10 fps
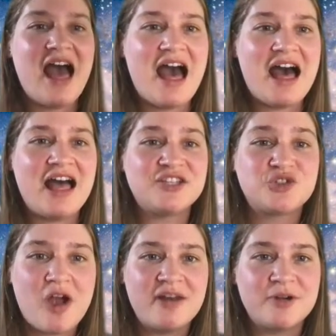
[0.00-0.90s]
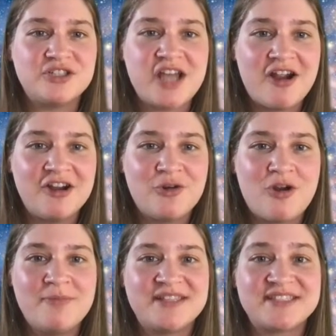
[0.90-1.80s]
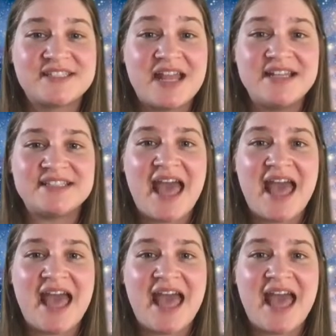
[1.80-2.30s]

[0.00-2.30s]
Astronomer Dara Norman studies